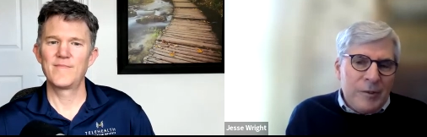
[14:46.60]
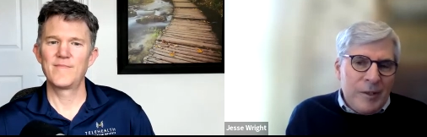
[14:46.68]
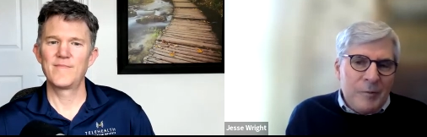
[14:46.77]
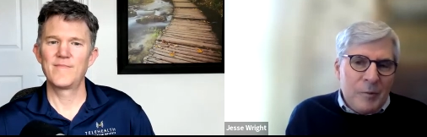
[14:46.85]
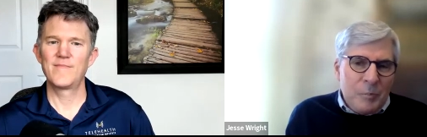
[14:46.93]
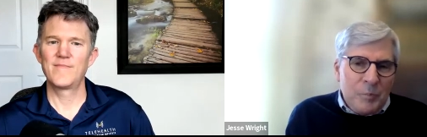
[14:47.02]

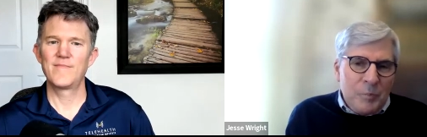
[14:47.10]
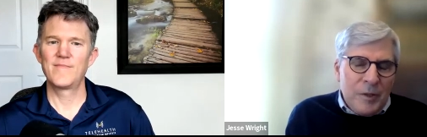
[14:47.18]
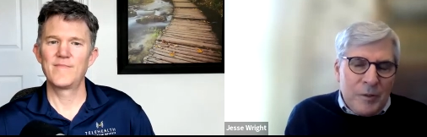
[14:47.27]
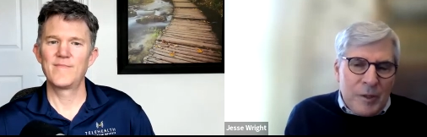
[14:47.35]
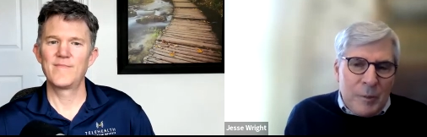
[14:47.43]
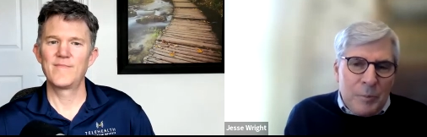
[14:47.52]
Speaker 1: real the,
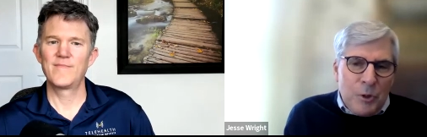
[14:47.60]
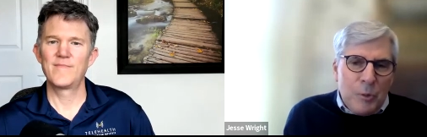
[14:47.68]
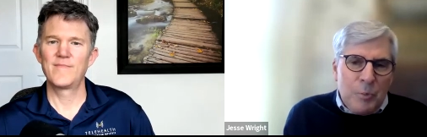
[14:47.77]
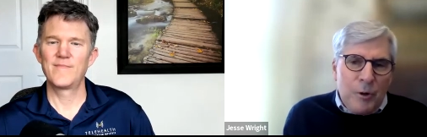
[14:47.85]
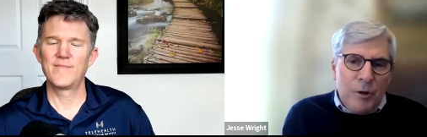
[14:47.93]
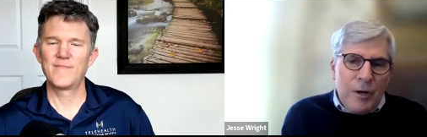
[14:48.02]
the
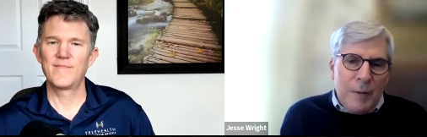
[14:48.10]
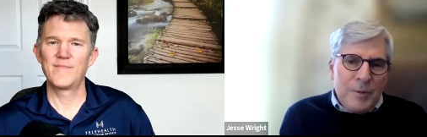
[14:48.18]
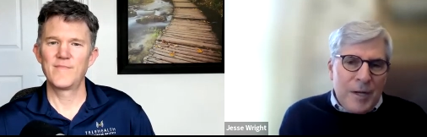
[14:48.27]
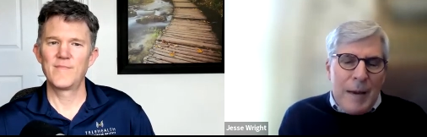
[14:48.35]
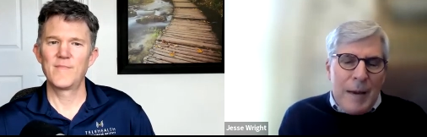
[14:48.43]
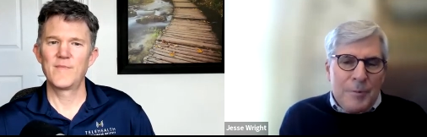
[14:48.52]
computer
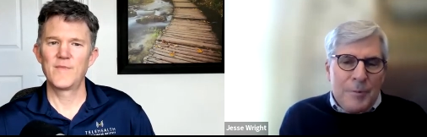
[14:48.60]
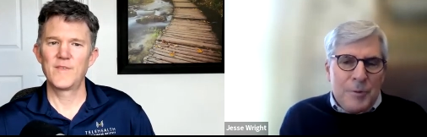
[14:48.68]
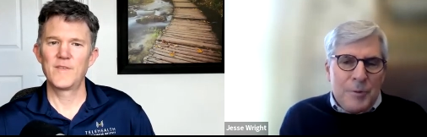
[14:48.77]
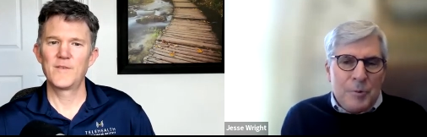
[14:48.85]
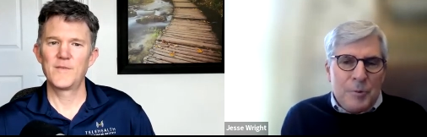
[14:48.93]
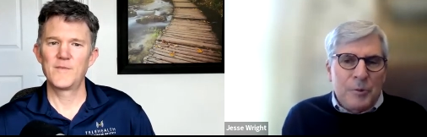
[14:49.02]
programs and
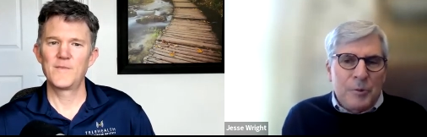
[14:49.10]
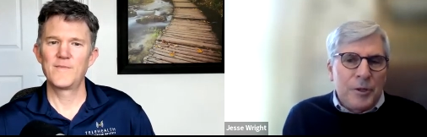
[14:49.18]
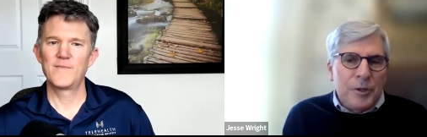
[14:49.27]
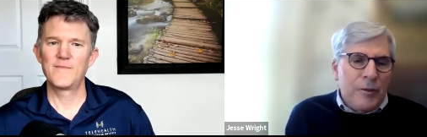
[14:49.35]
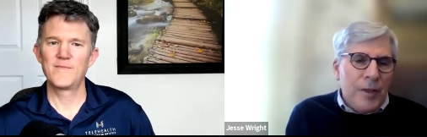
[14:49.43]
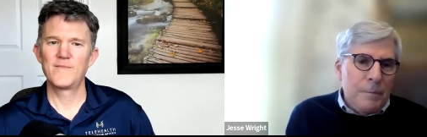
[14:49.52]
apps really
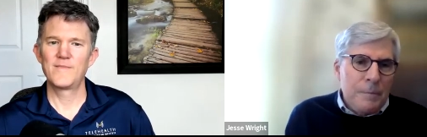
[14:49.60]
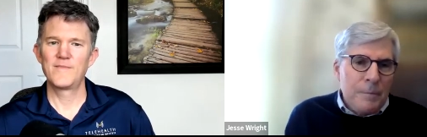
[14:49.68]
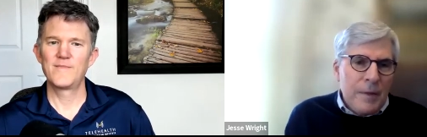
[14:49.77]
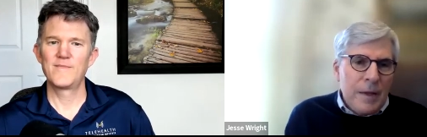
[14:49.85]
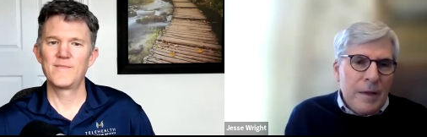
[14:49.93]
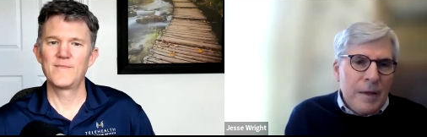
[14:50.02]
aren't at that
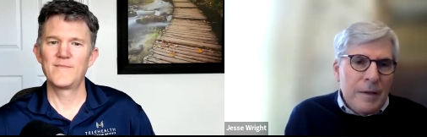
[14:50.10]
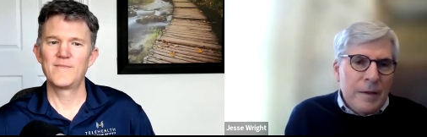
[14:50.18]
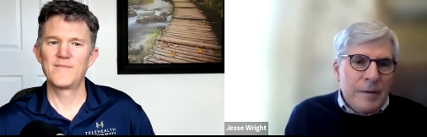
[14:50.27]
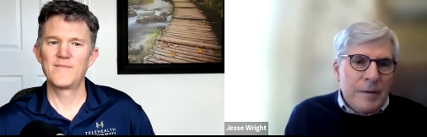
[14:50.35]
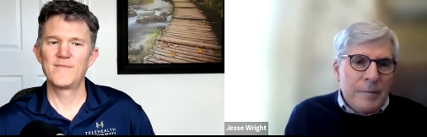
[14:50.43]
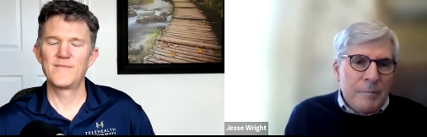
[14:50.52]
level.
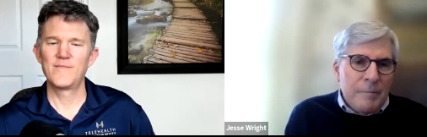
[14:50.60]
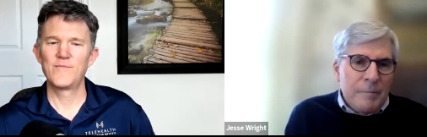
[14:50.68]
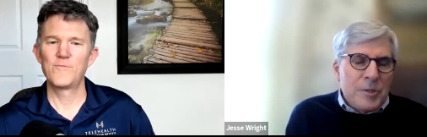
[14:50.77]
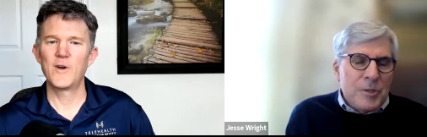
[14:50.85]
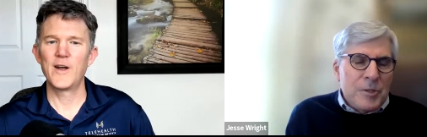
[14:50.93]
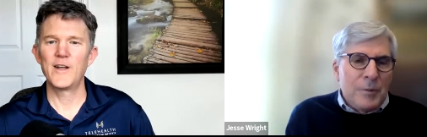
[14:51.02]

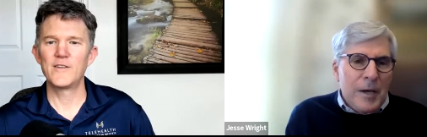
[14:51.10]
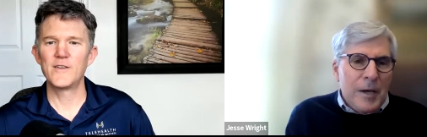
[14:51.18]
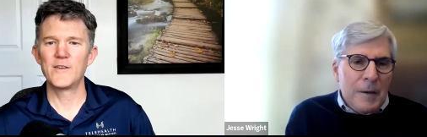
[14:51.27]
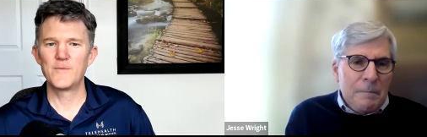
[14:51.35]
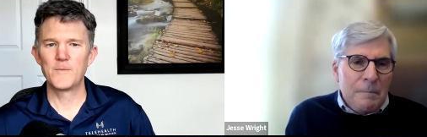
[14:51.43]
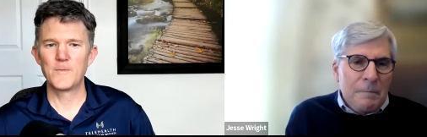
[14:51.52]
Maybe right.
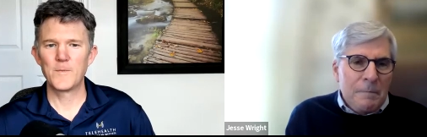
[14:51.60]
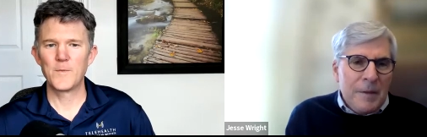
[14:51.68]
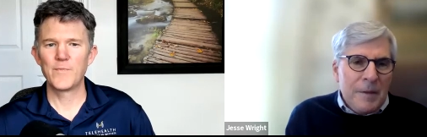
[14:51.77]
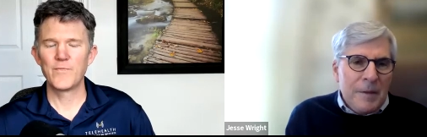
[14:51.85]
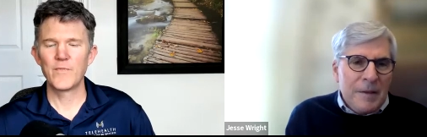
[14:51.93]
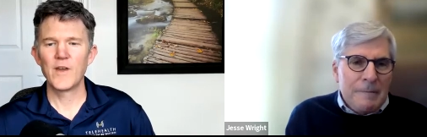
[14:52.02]
Someday.
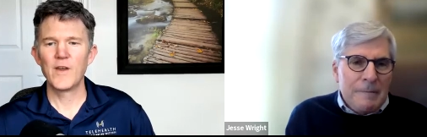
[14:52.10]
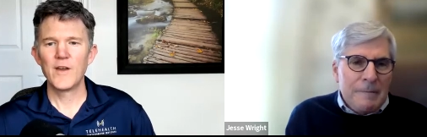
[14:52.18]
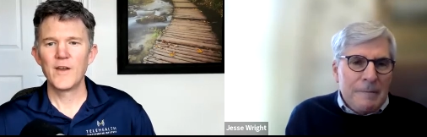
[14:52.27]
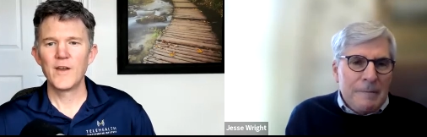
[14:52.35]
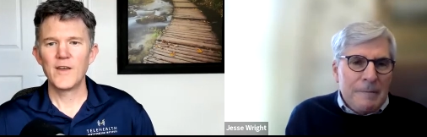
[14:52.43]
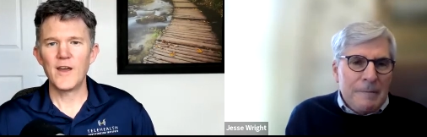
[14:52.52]

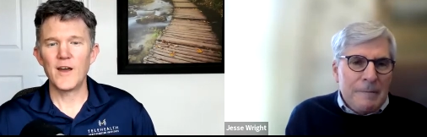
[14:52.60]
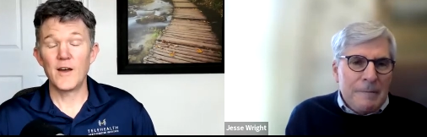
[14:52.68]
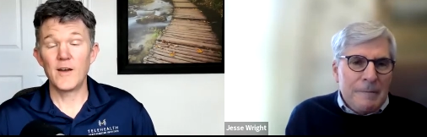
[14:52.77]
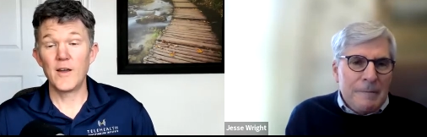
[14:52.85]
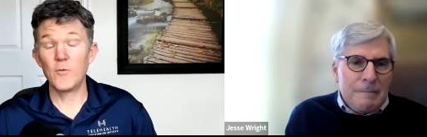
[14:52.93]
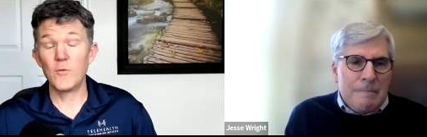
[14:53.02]
Speaker 2: Yeah,
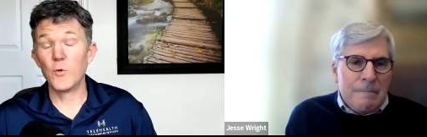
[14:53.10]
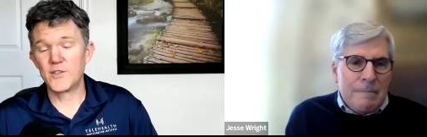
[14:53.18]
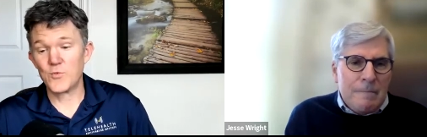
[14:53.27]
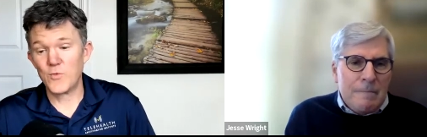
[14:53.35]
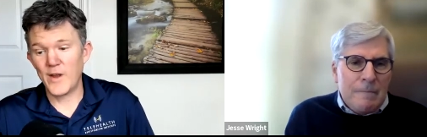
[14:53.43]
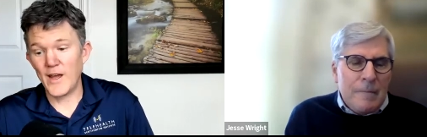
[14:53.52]
it, well,
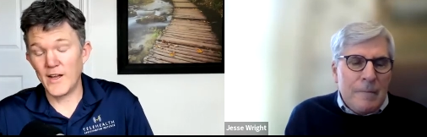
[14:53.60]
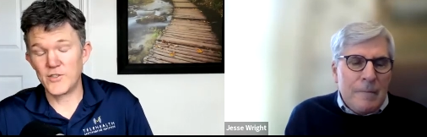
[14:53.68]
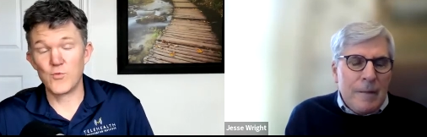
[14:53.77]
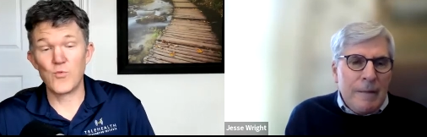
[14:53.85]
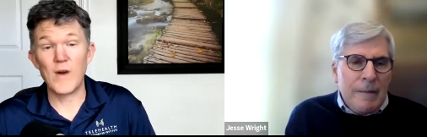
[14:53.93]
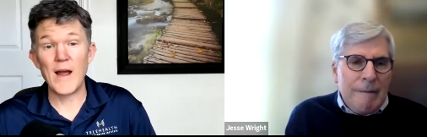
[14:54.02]
it's yeah, it's
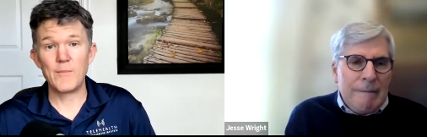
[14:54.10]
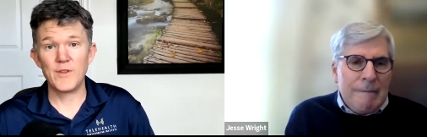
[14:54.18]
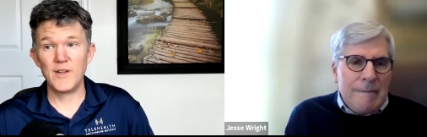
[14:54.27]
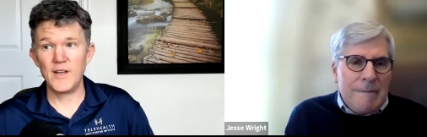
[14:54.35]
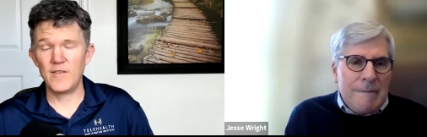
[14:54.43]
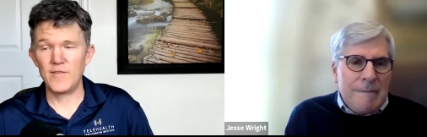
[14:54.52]

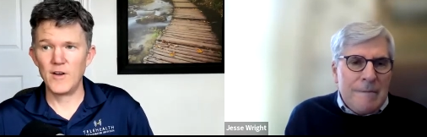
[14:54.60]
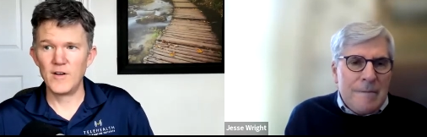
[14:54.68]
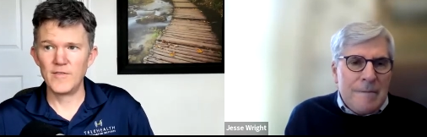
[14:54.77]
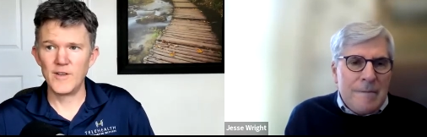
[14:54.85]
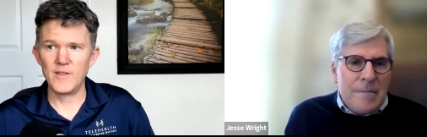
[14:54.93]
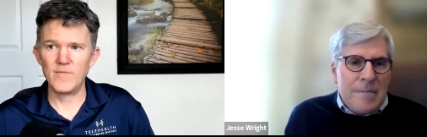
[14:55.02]
rapidly
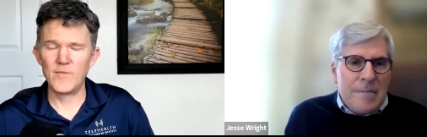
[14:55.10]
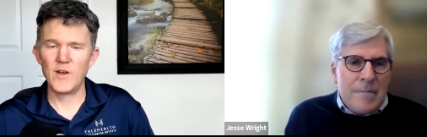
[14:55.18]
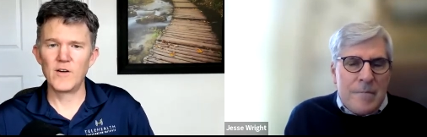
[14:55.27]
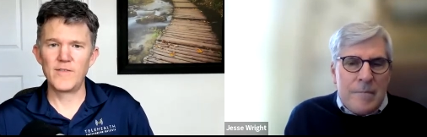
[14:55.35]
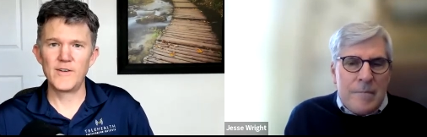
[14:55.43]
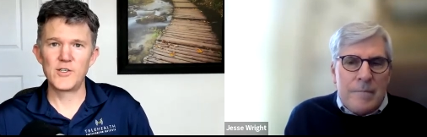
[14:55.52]
evolving. The
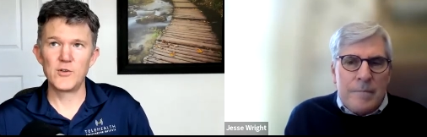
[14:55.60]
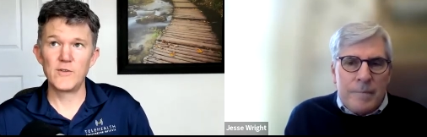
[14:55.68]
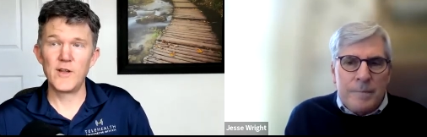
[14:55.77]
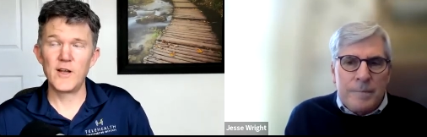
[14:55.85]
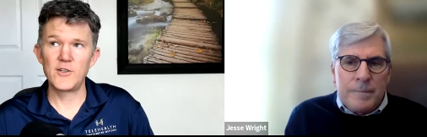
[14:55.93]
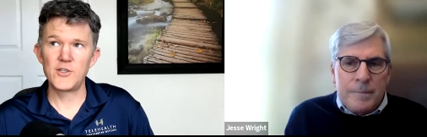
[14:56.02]
artificial,
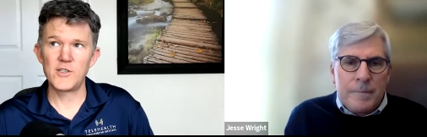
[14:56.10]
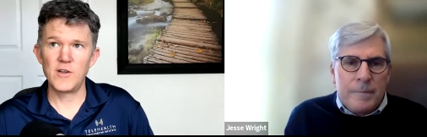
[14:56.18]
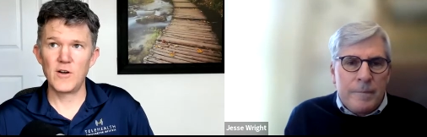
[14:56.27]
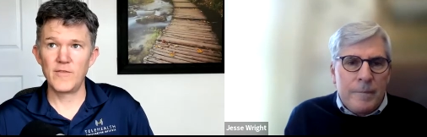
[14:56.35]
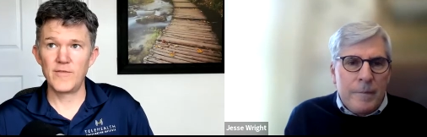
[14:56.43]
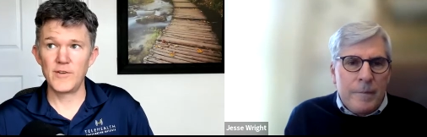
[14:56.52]
not just the
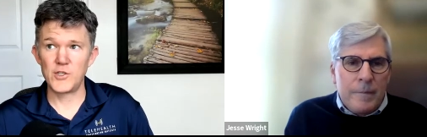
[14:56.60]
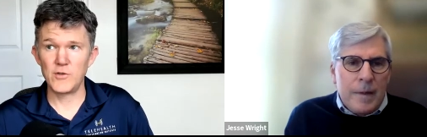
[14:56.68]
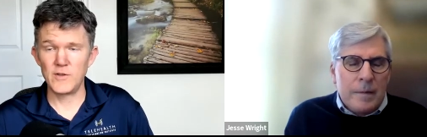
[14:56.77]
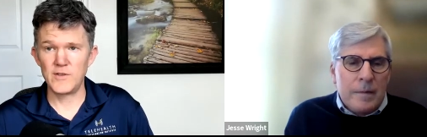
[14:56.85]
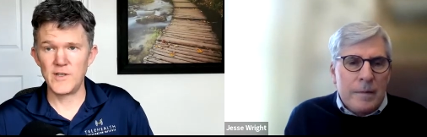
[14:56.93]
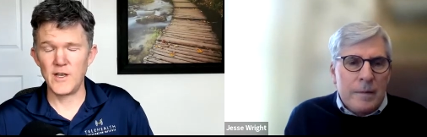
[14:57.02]
artificial
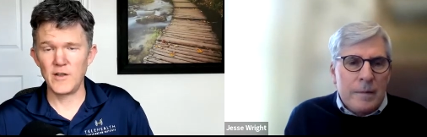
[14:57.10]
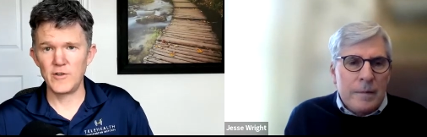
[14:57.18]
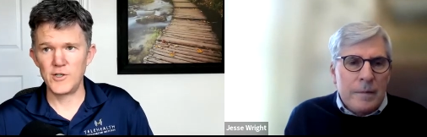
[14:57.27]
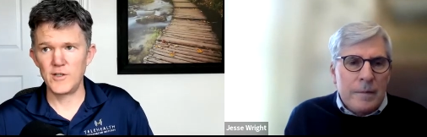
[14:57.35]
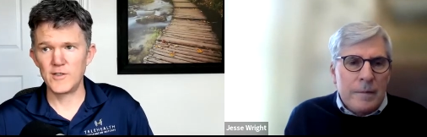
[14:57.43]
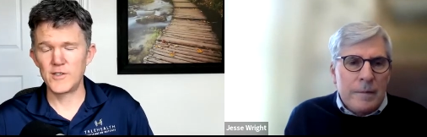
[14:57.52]

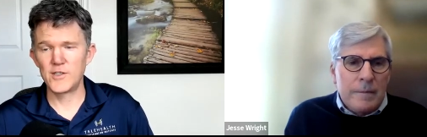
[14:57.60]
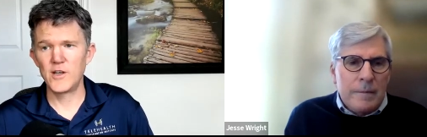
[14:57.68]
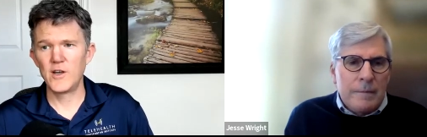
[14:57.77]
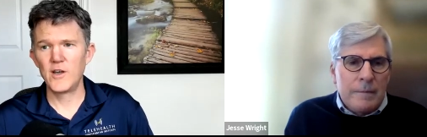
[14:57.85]
intelligence,